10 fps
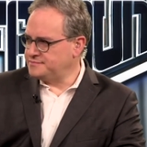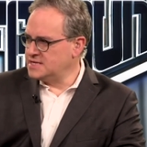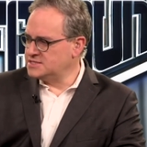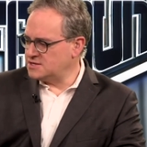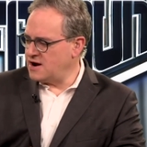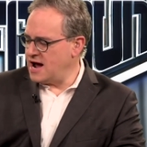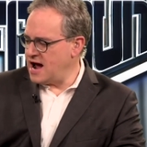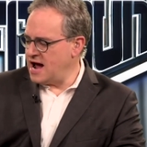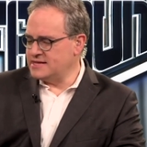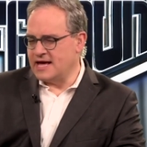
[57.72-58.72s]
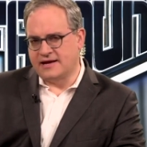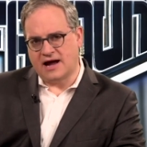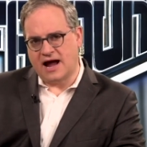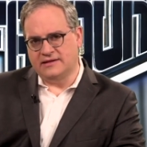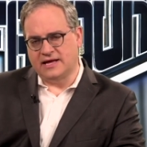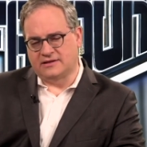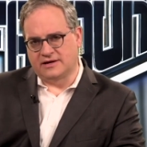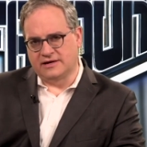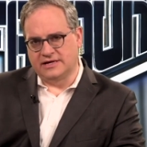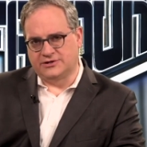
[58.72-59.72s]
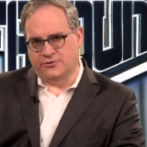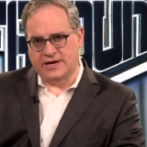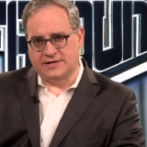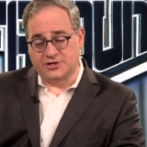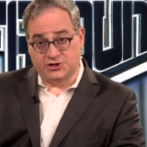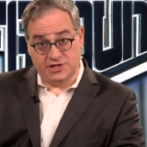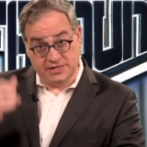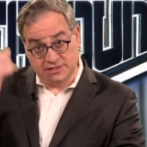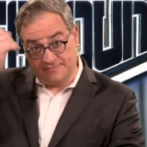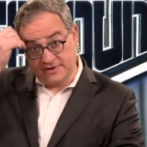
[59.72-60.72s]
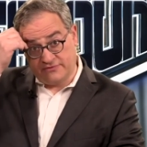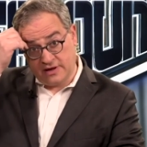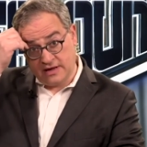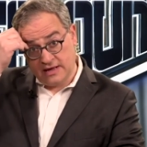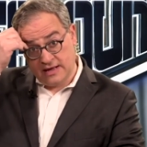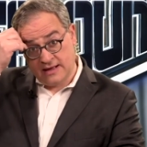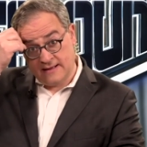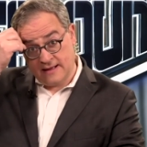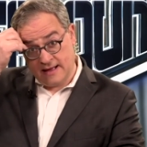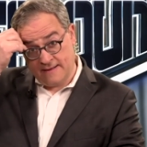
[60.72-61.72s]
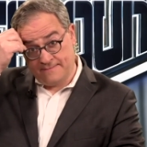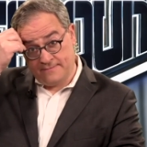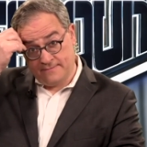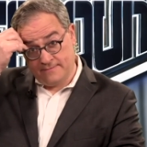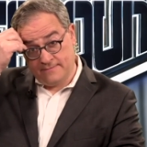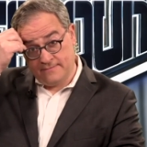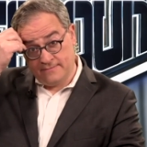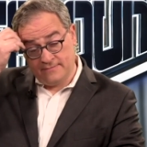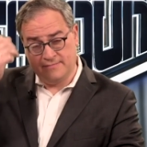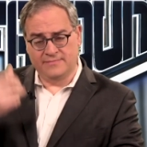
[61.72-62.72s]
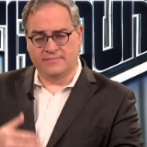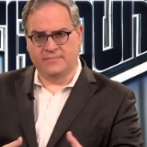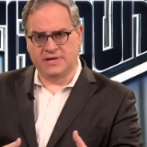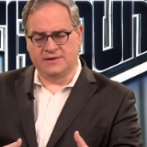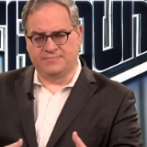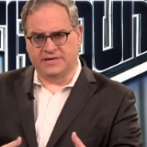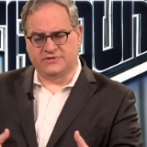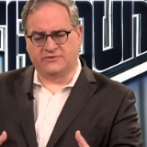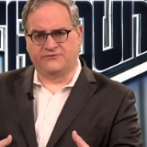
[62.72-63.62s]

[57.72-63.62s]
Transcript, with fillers: So I, I like I like looking at Tariq Nasheed. He's a bit of a uh, he believes in